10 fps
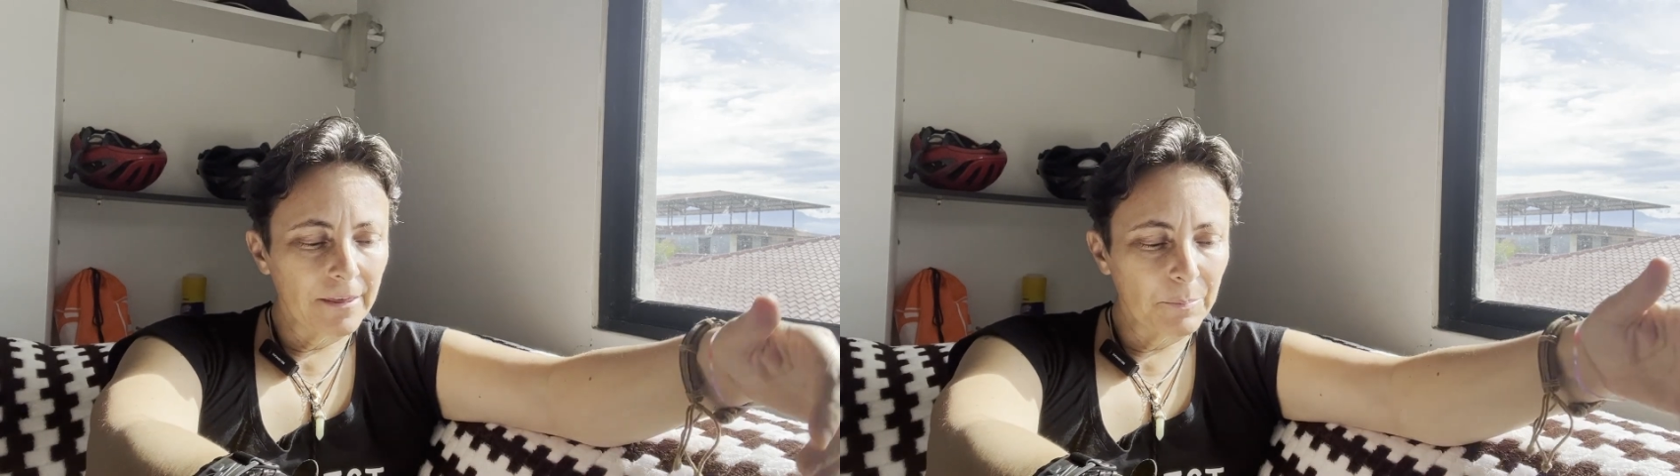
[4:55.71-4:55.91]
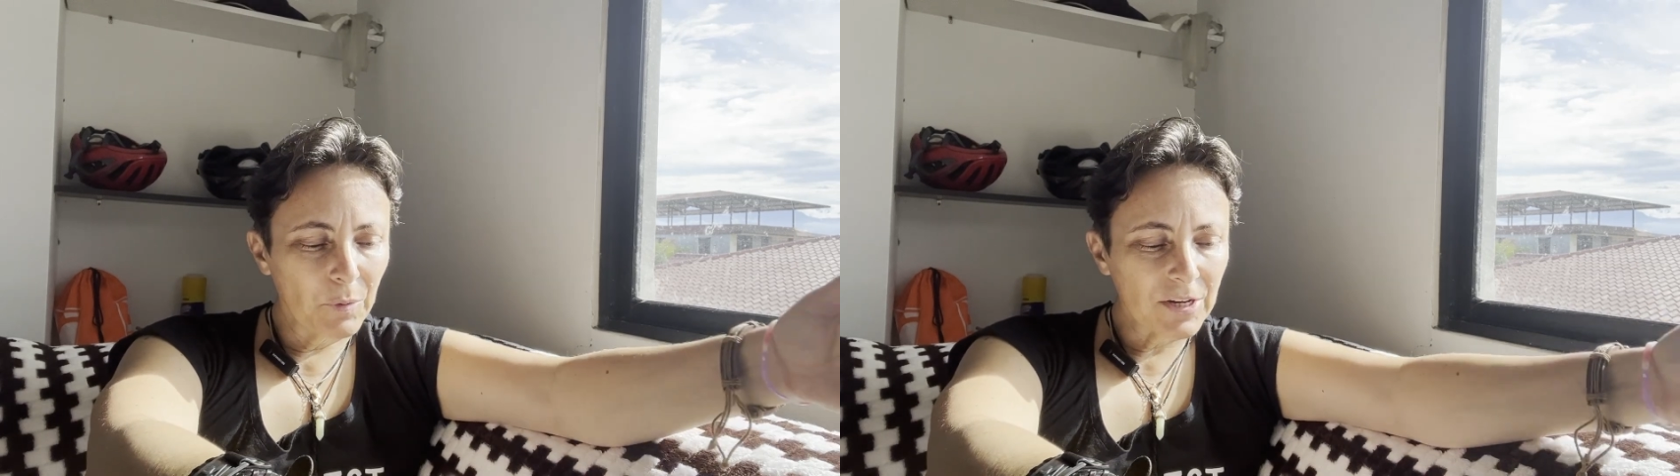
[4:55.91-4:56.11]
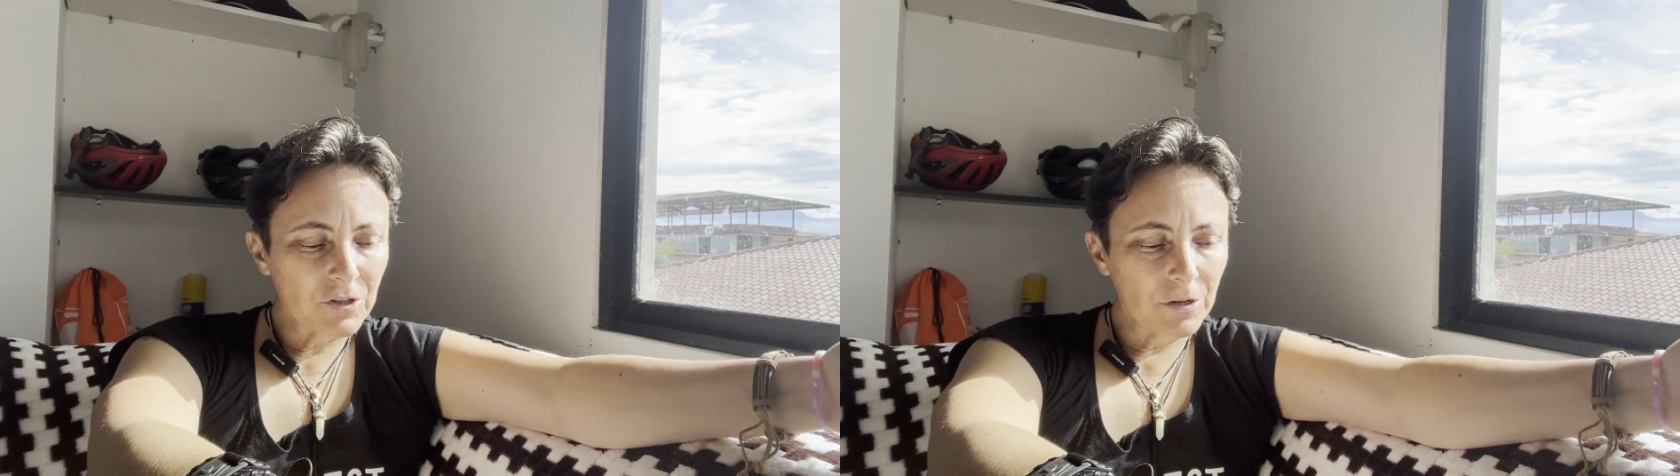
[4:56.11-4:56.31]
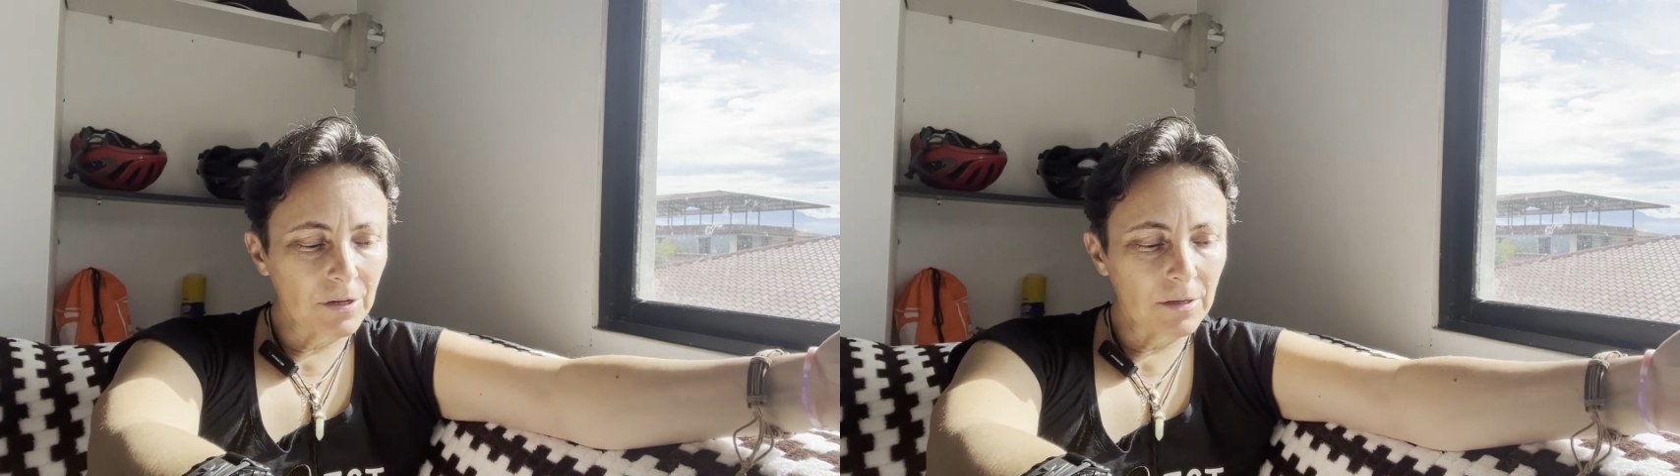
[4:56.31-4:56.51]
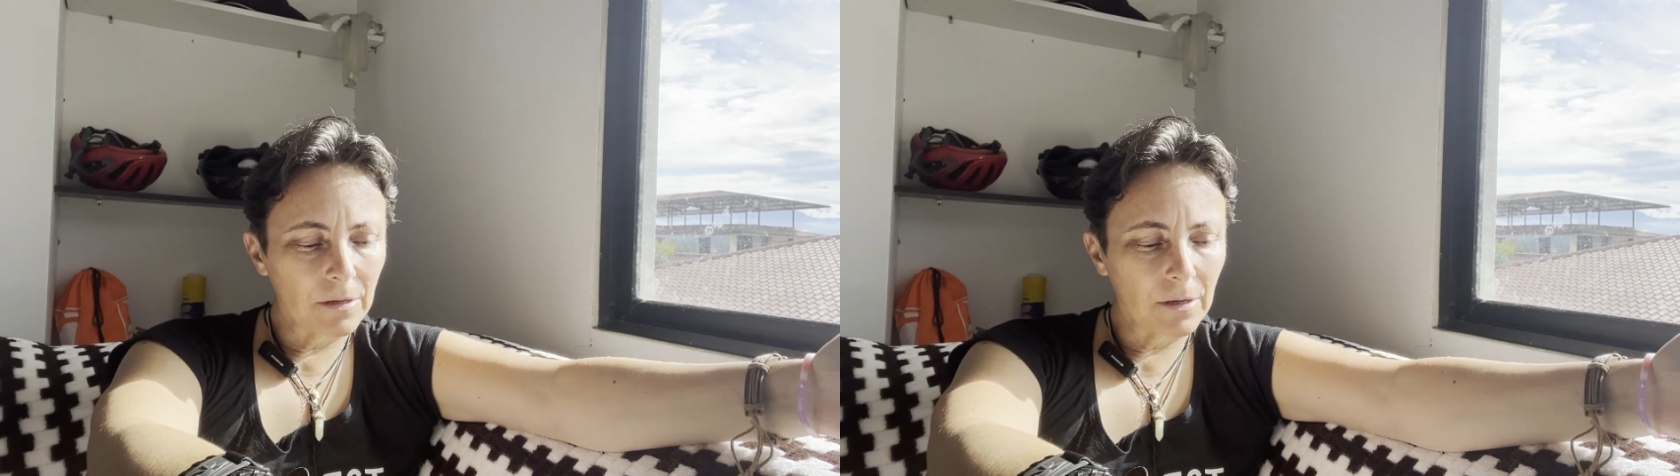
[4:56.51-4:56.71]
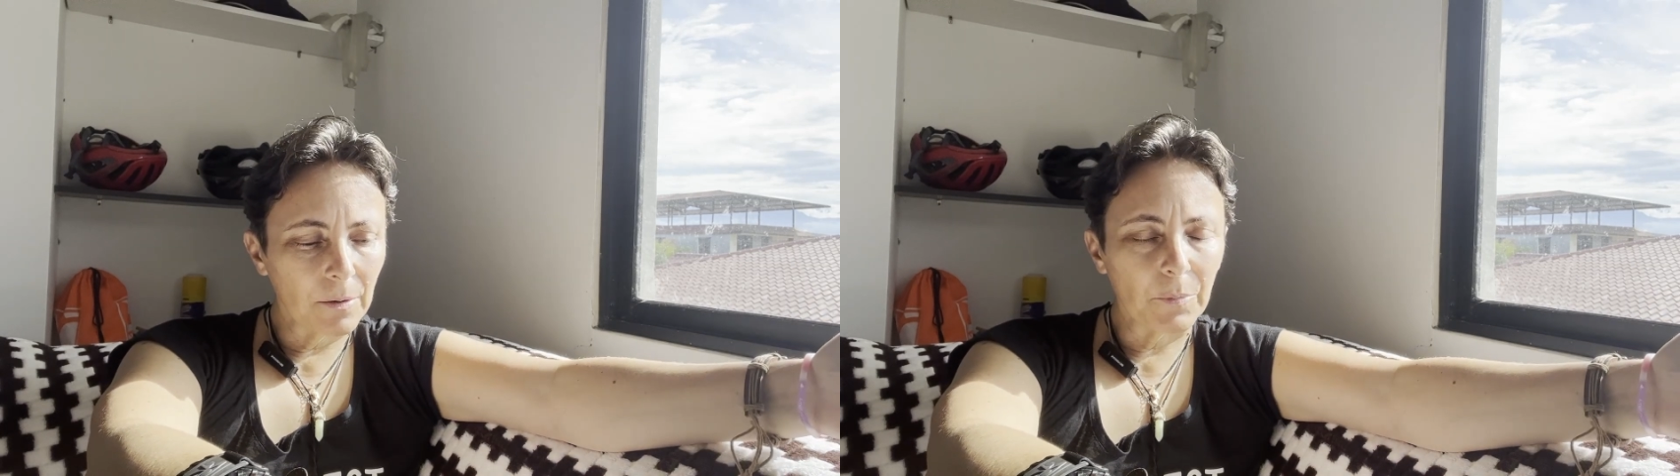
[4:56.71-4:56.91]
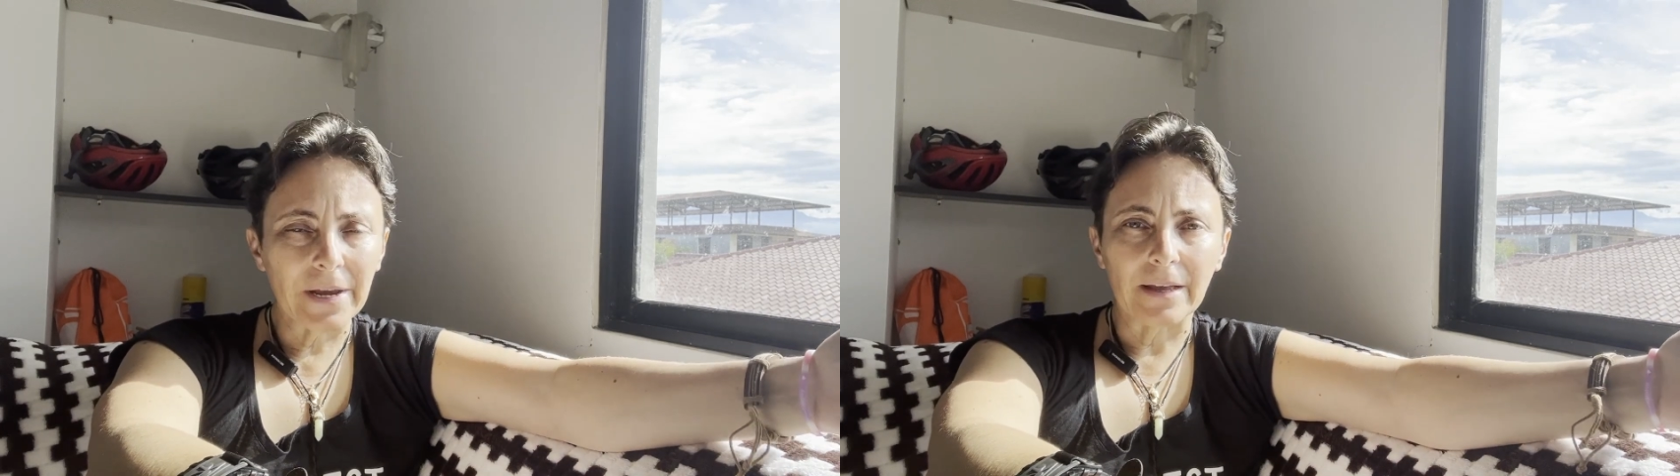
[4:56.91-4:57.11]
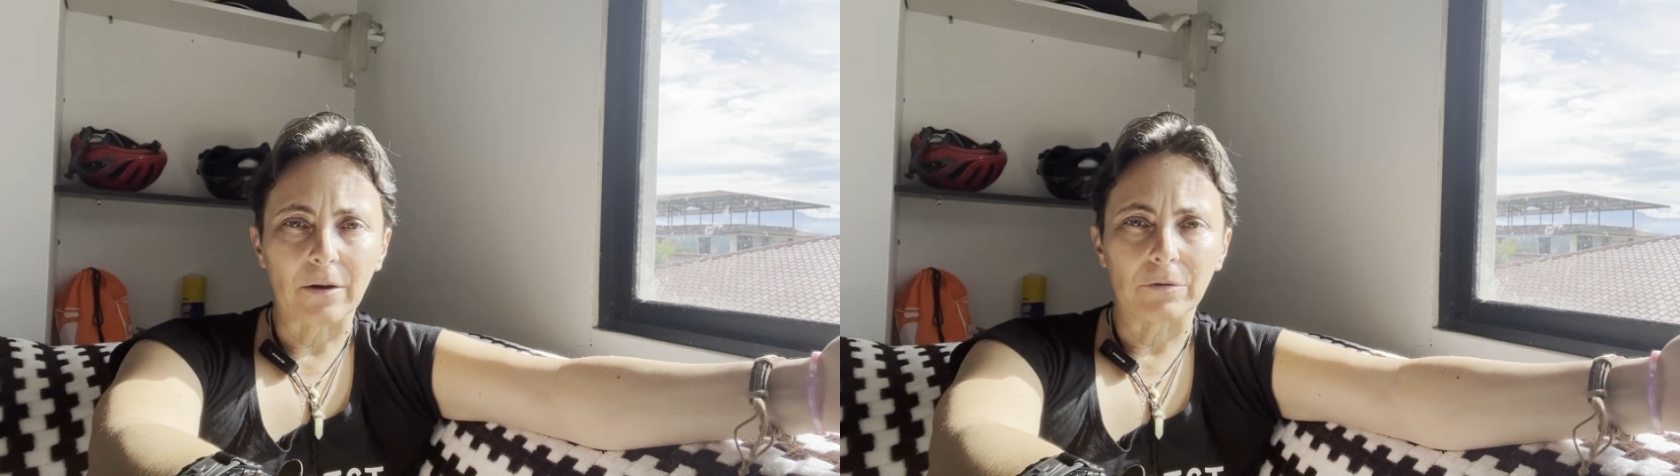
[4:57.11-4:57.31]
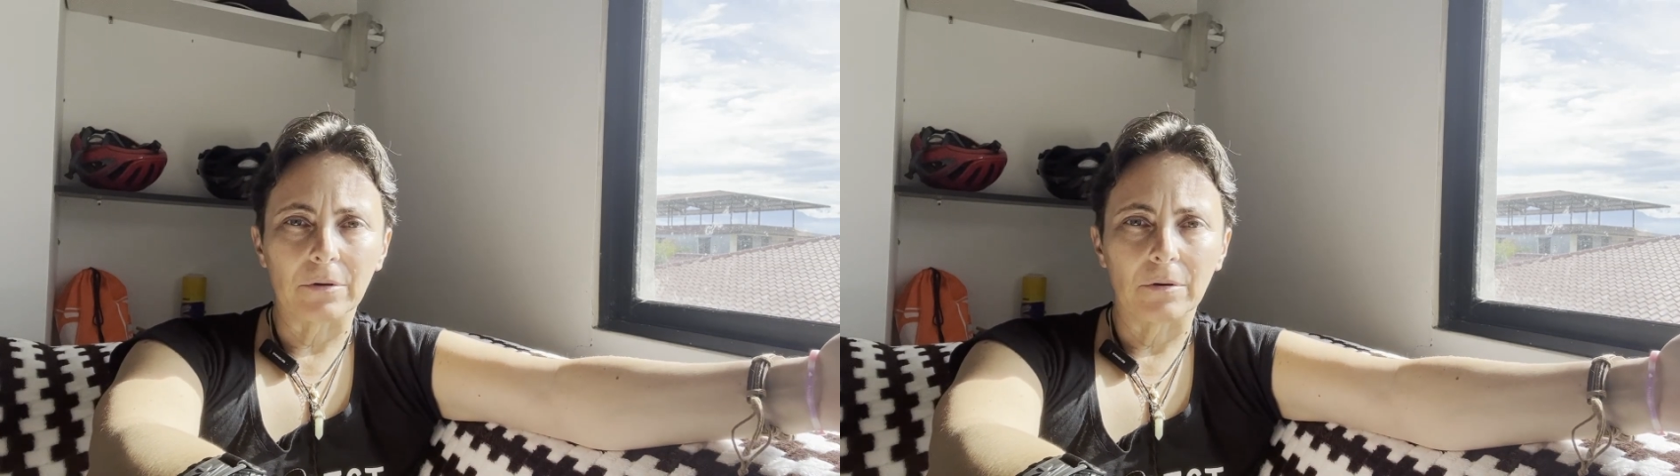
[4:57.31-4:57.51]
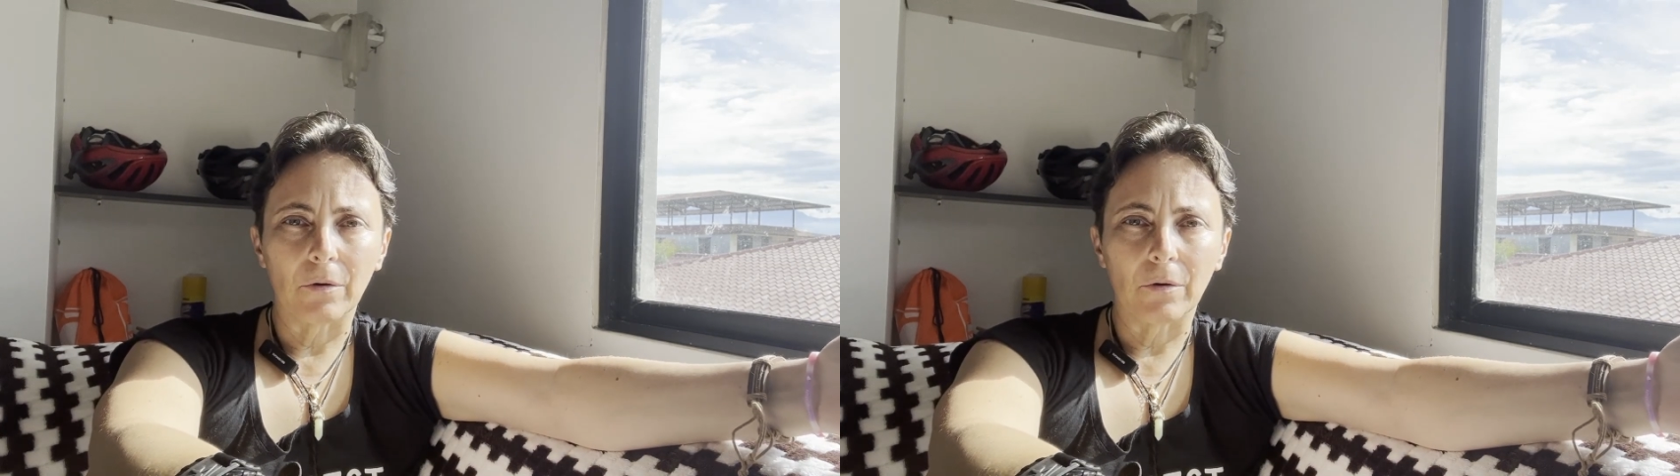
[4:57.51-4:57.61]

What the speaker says: depression breakdown,